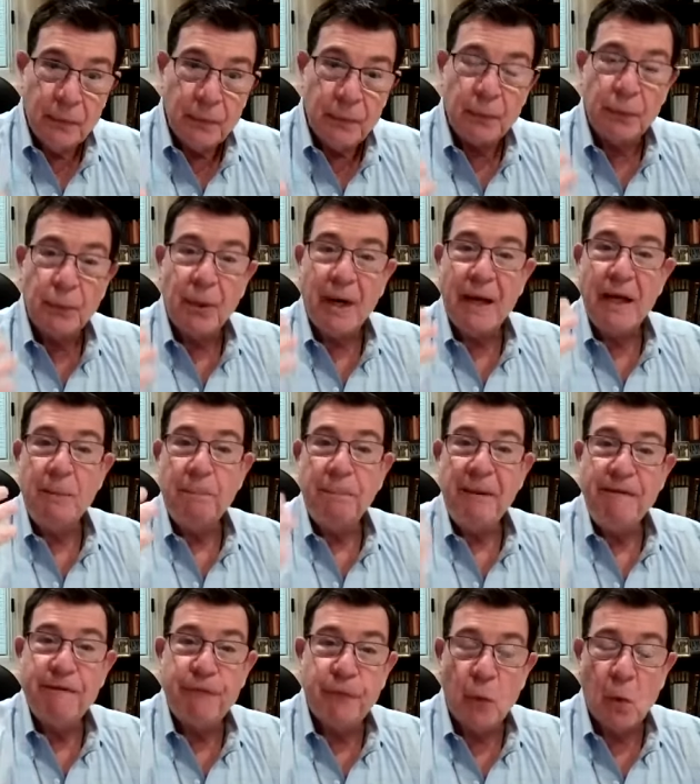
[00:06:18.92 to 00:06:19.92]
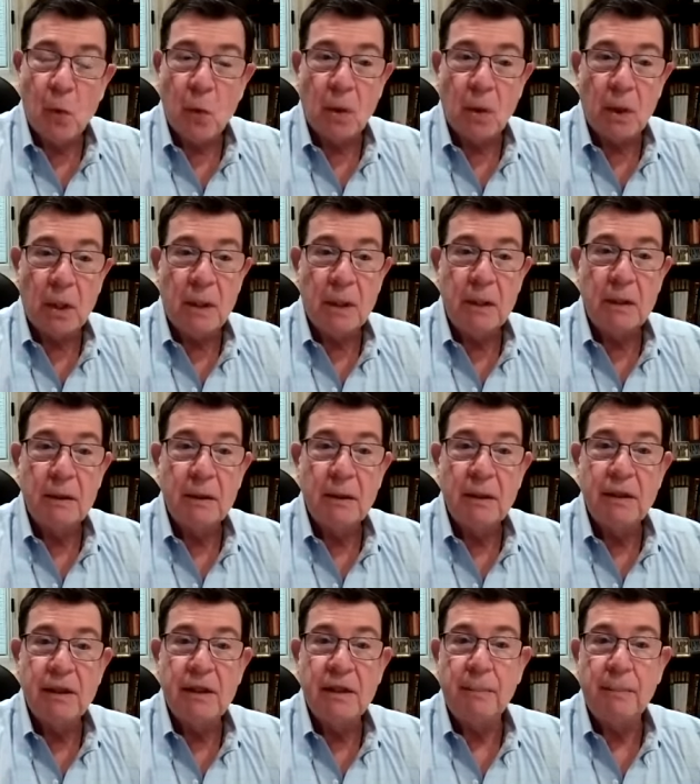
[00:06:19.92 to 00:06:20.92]
right before
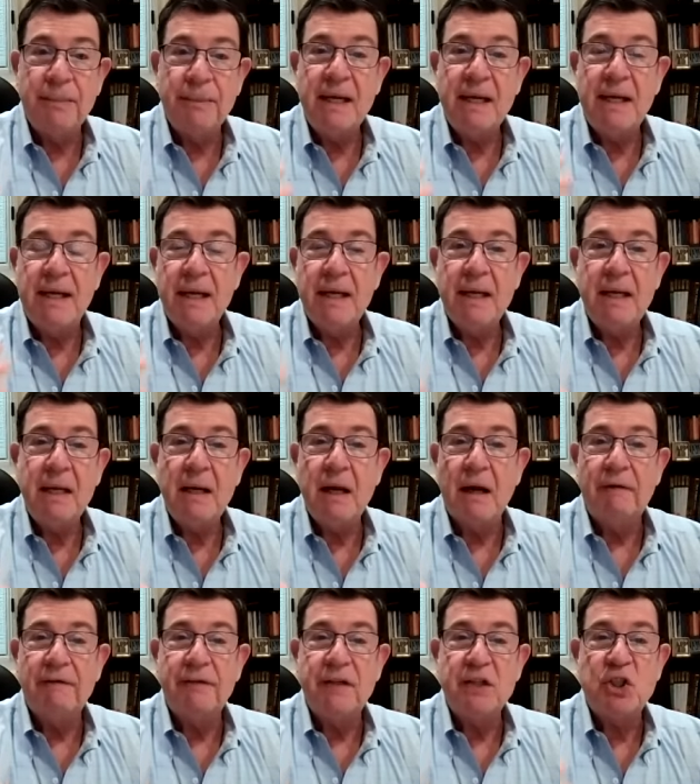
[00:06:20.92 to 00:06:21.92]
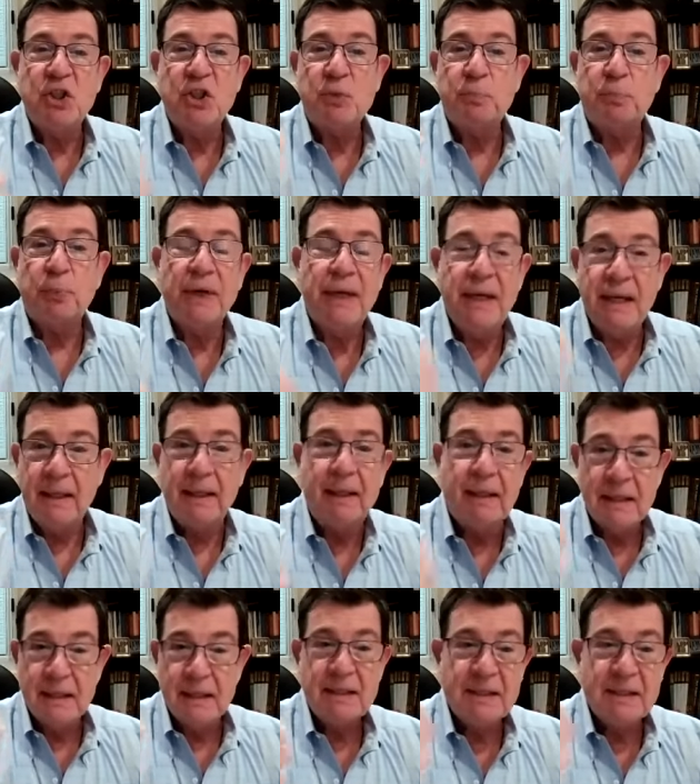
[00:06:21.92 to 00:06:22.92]
the beginning of the spring
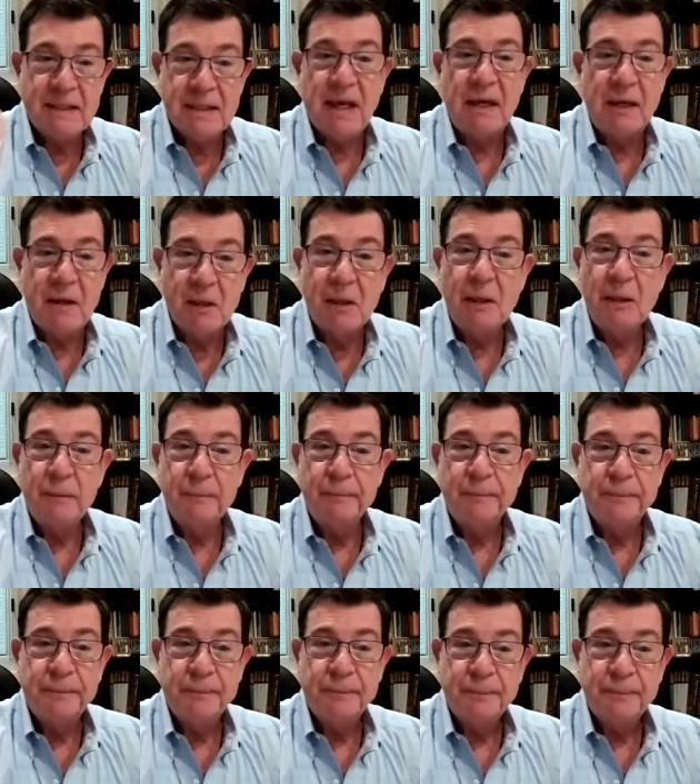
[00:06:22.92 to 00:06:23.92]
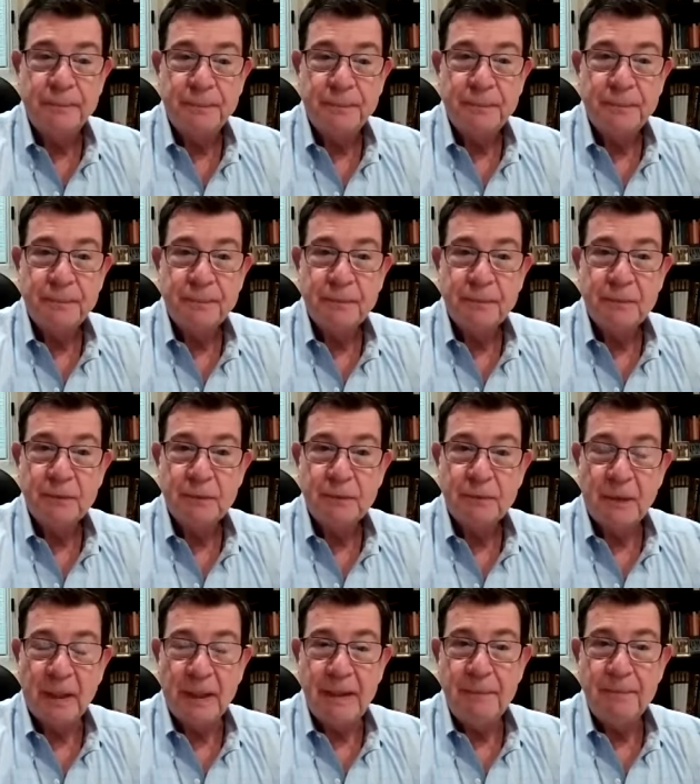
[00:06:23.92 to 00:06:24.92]
cycle,
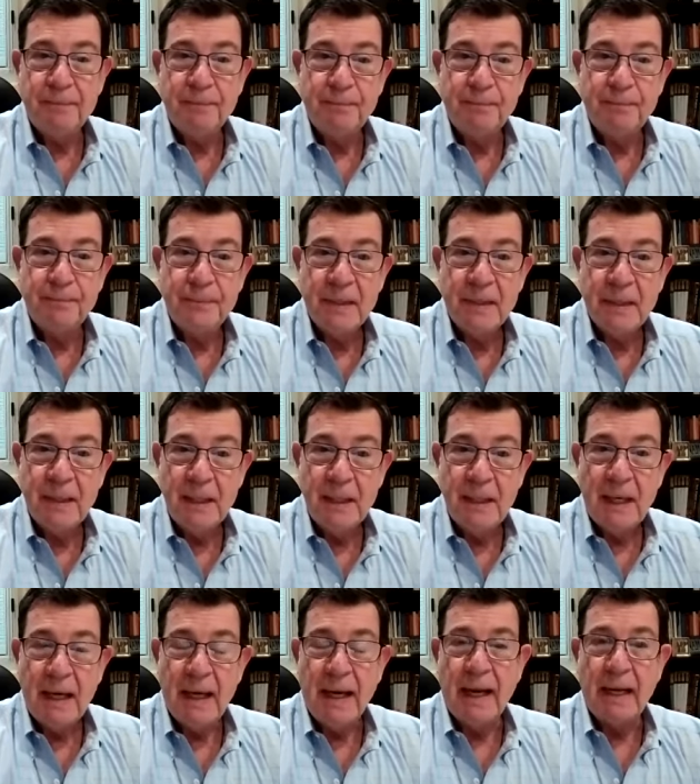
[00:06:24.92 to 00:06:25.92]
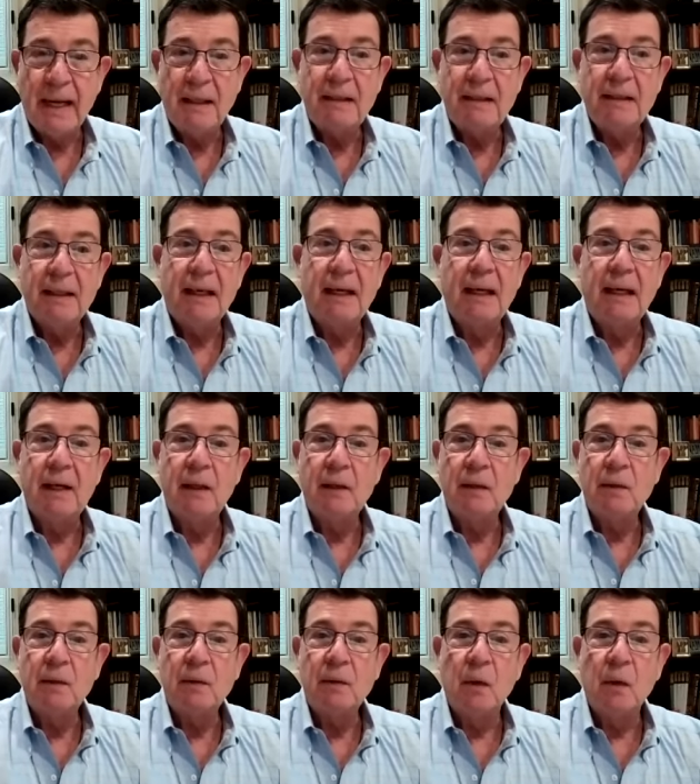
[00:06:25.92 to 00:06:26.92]
right? And uh,
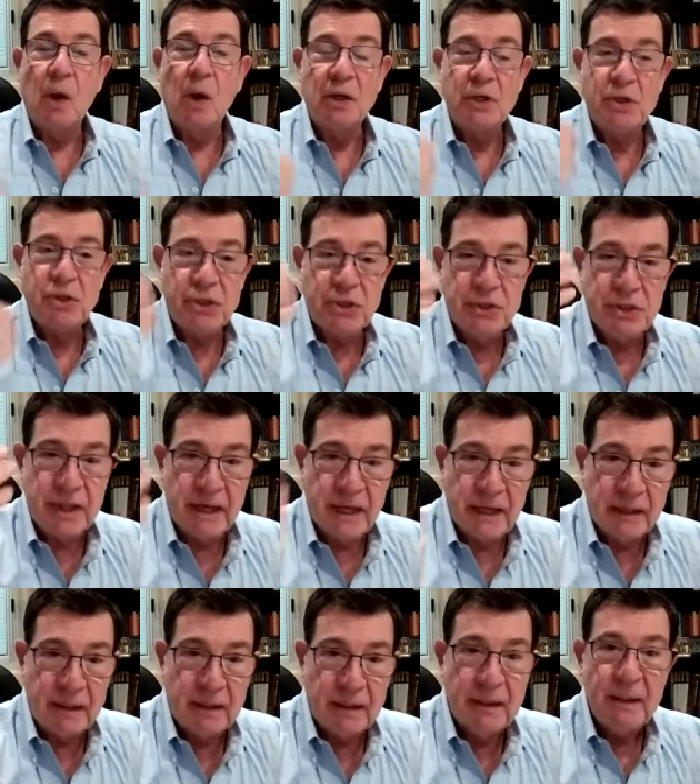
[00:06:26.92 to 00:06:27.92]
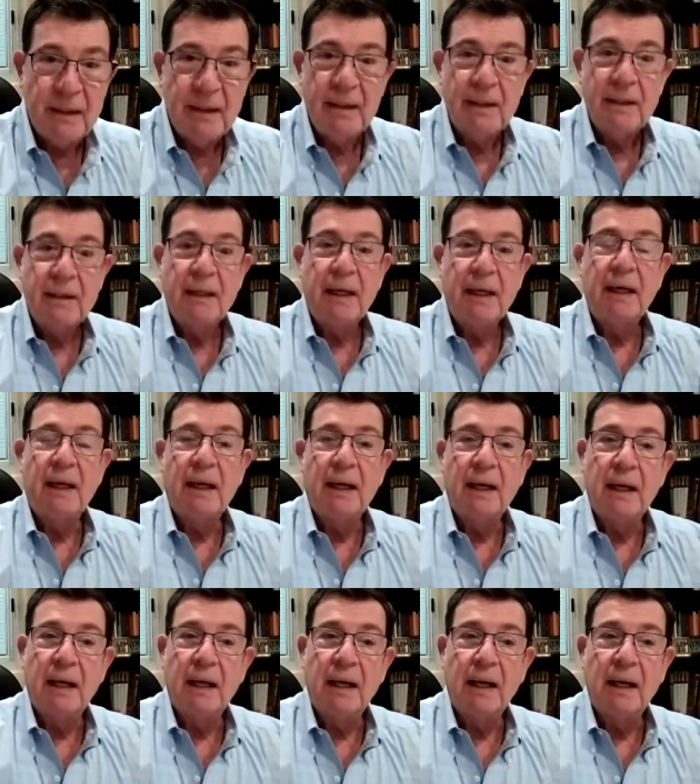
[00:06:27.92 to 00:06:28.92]
launches then uh,
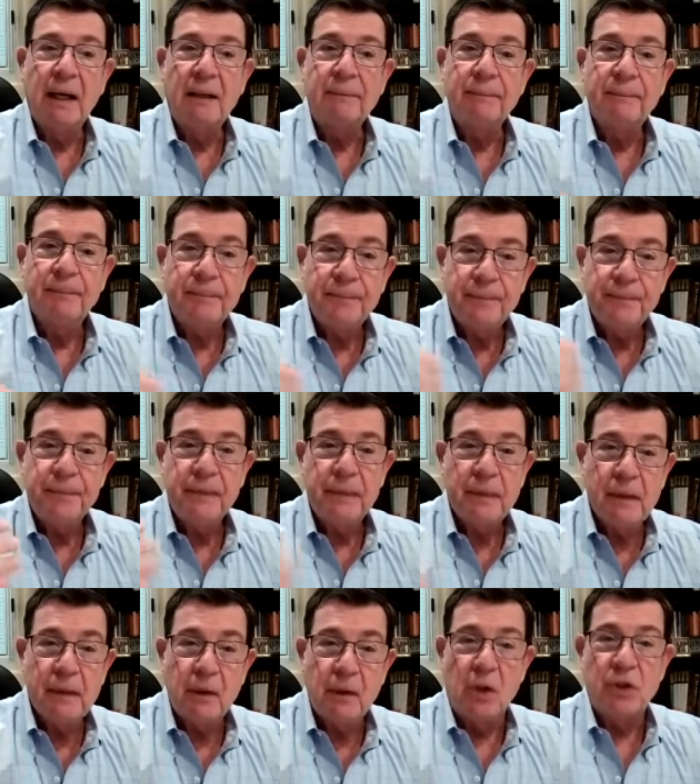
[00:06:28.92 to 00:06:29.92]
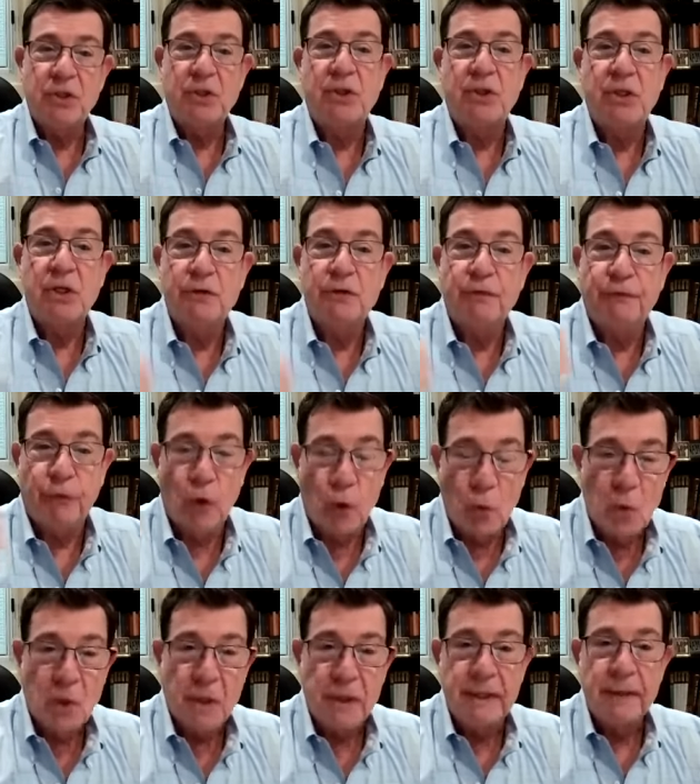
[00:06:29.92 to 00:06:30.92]
uh, launches us
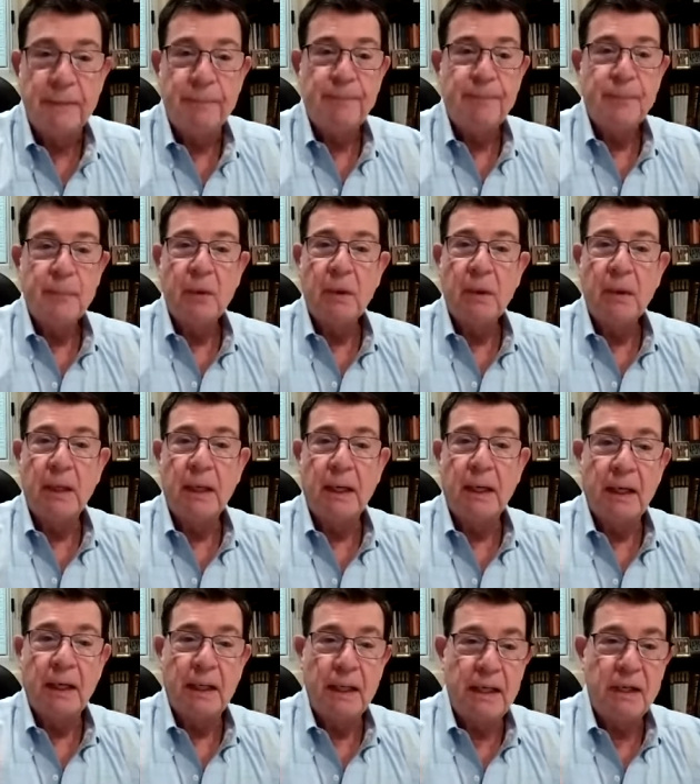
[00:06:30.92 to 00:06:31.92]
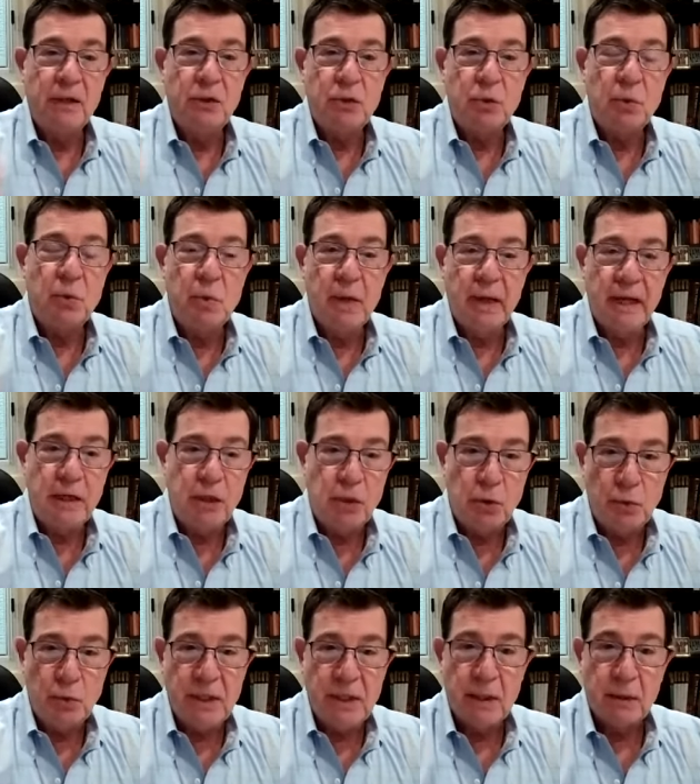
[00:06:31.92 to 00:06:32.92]
forward uh, into a
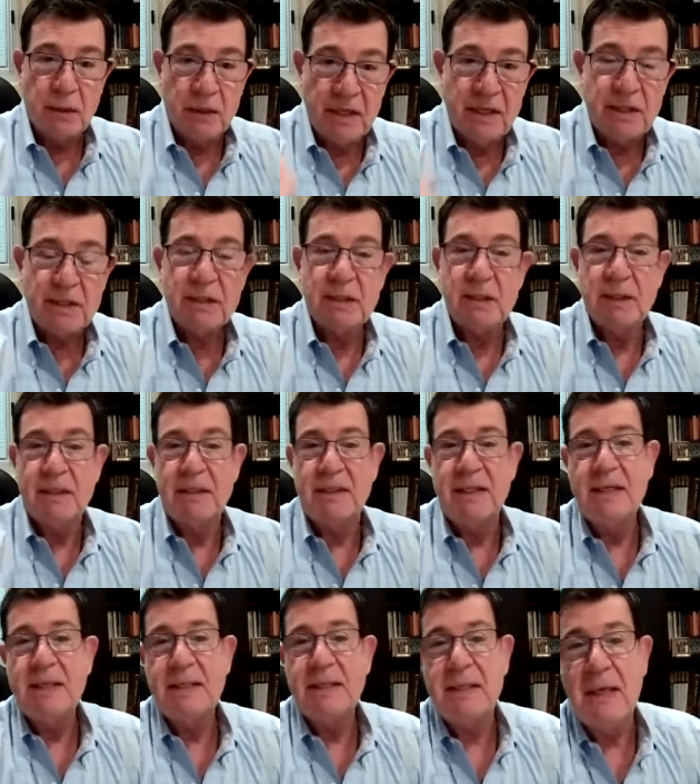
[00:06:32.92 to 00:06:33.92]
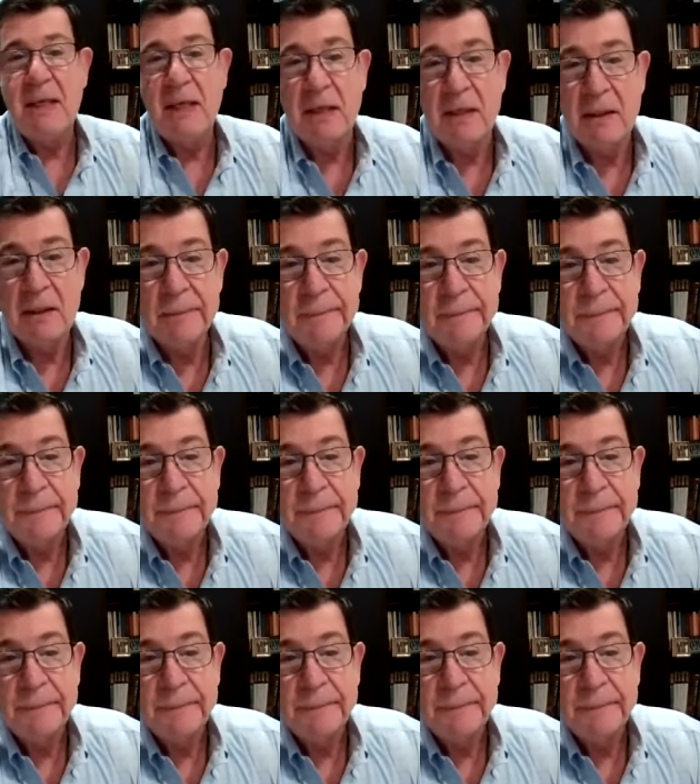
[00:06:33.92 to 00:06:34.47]
new year. This this year,